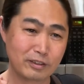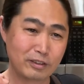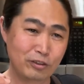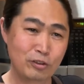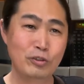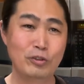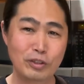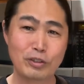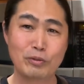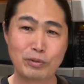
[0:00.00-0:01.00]
You, you
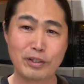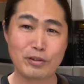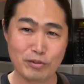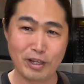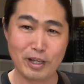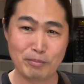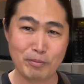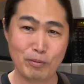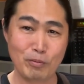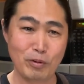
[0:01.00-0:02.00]
need to re-examine
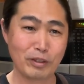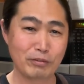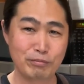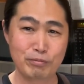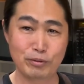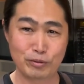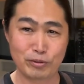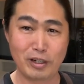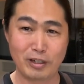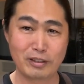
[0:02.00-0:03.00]
what foods
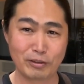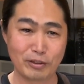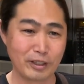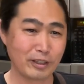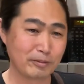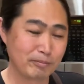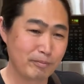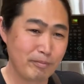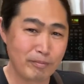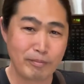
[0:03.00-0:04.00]
are. Okay.
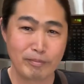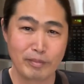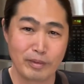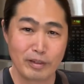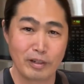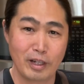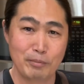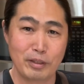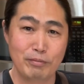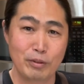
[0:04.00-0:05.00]
I
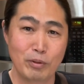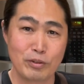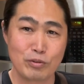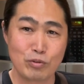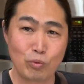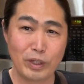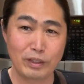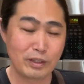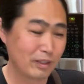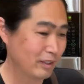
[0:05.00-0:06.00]
mean, if you want sweet,
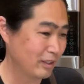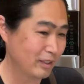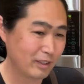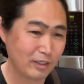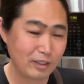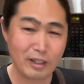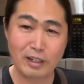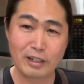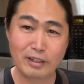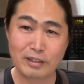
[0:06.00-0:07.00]

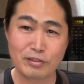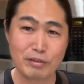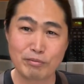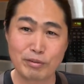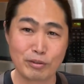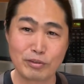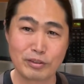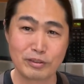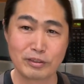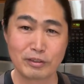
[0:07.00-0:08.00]
uh, eat some fruit.
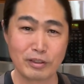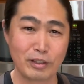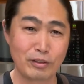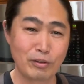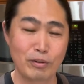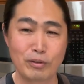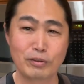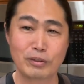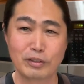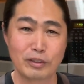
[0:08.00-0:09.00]
Okay. Don't
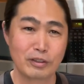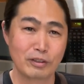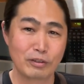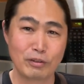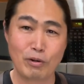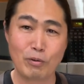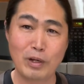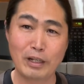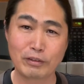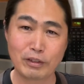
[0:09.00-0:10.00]
don't go
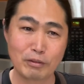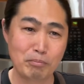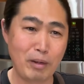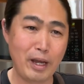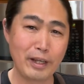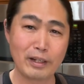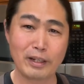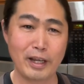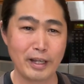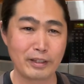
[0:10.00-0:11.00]
out there buy
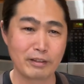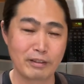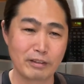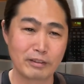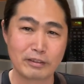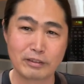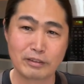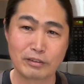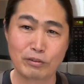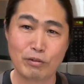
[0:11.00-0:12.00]
like you know
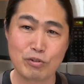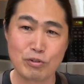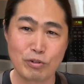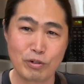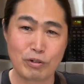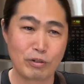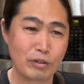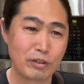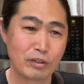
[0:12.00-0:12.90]
no sugar or